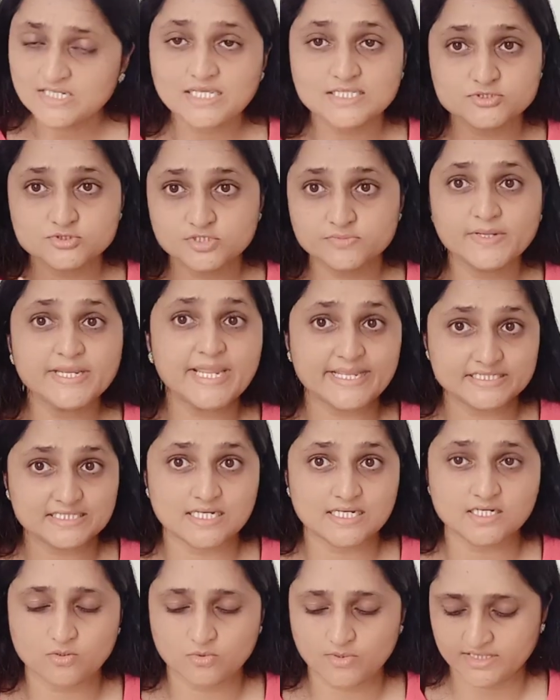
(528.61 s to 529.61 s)
So my
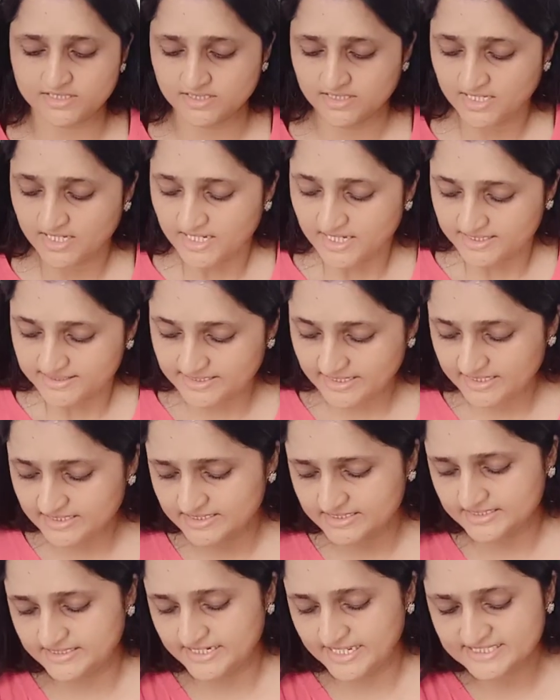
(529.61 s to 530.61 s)
younger one. Then
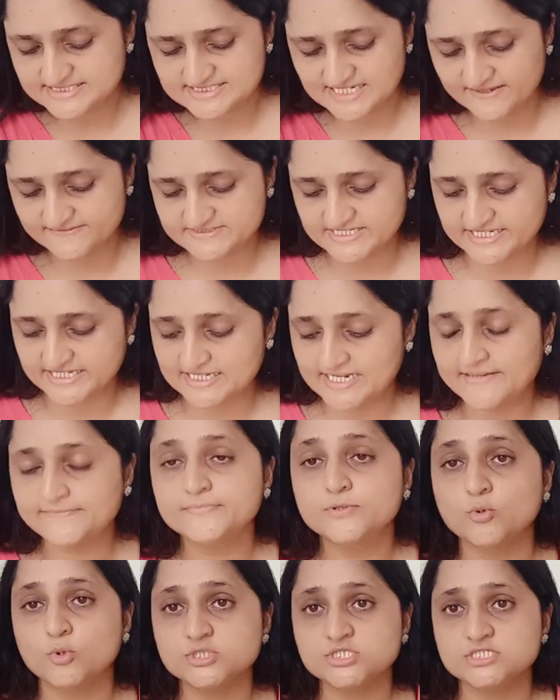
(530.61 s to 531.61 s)
next life cycle I
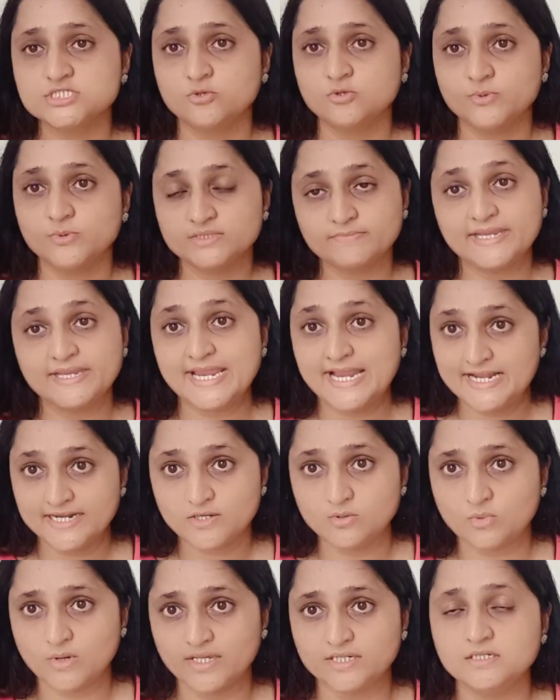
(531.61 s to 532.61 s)
approached with my elder
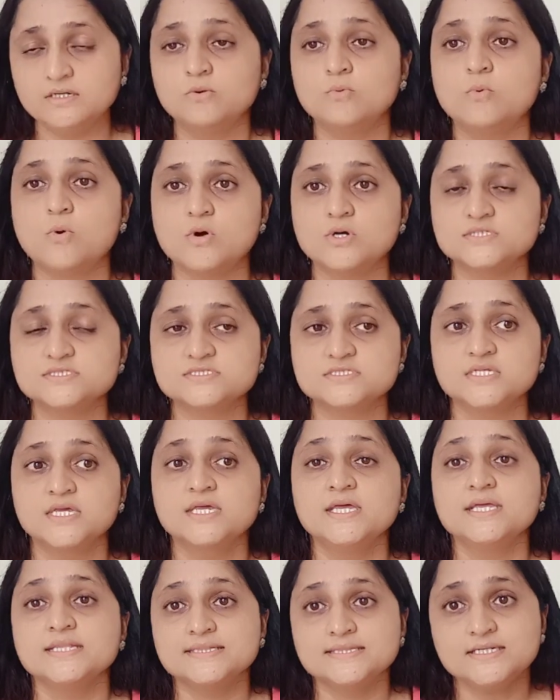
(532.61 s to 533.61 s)
one was
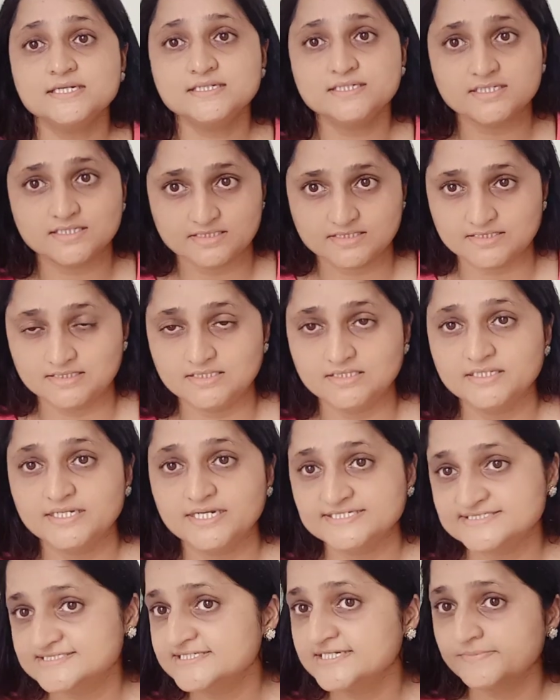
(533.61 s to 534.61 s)
the turtle. It's
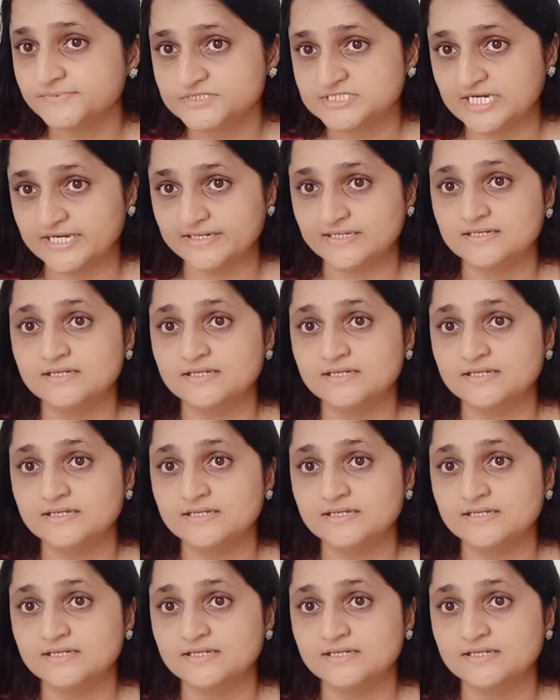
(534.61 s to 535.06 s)
a reptile.